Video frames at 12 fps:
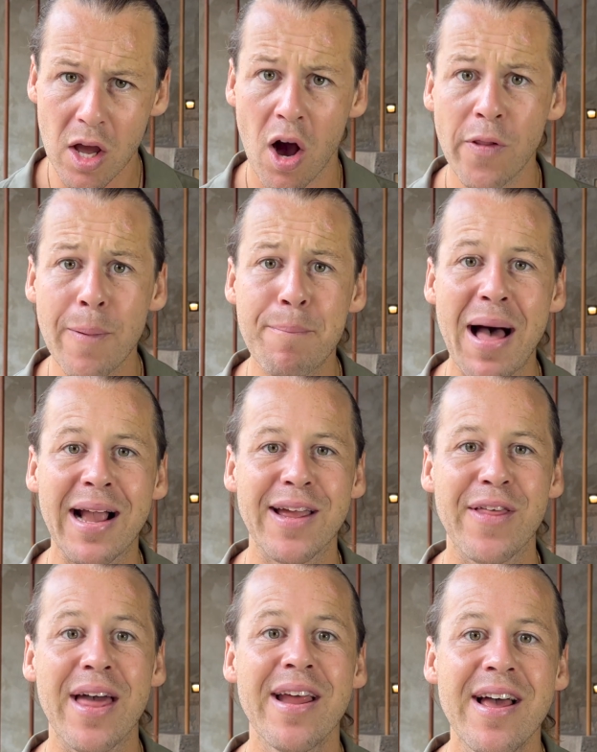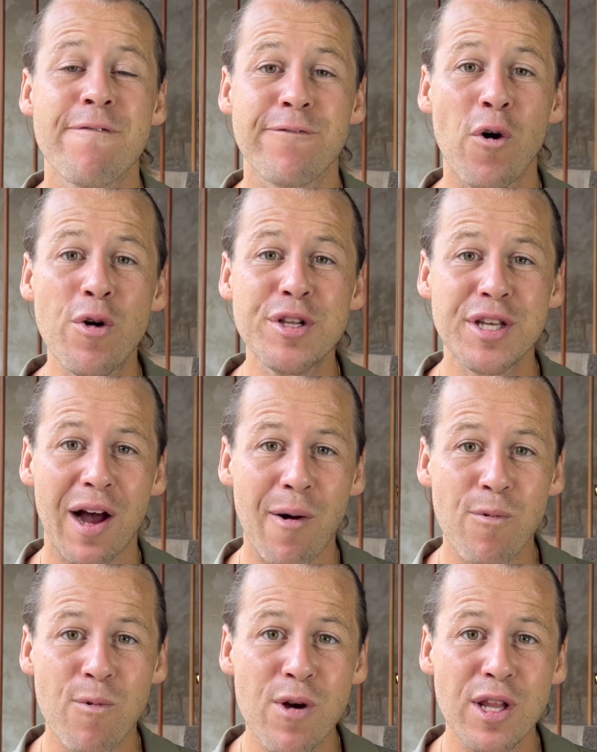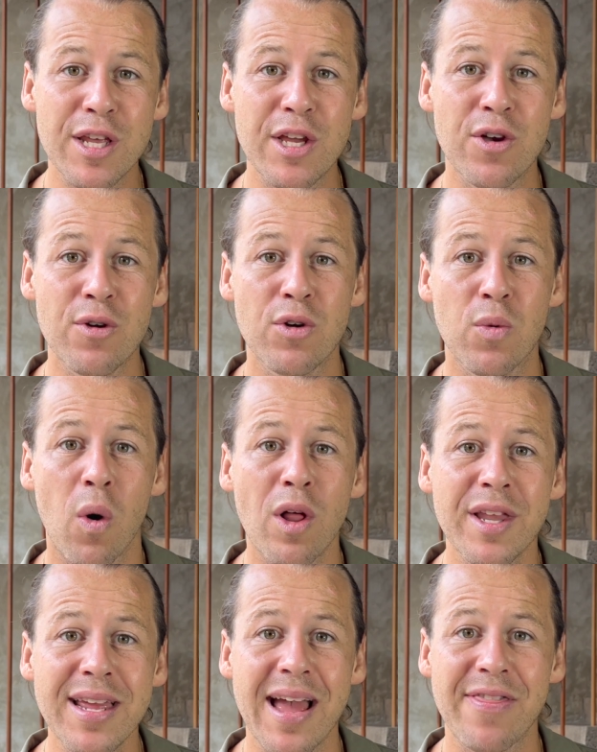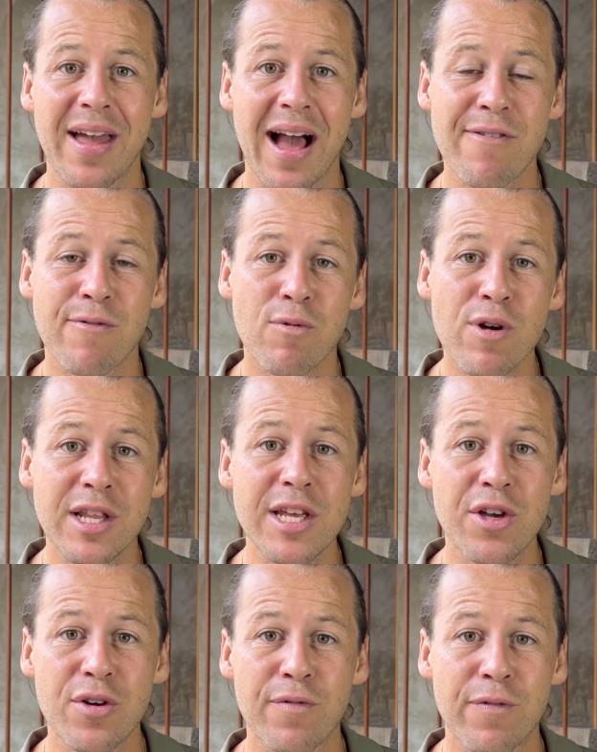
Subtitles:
On the back of that, phones are really good quality and they have really good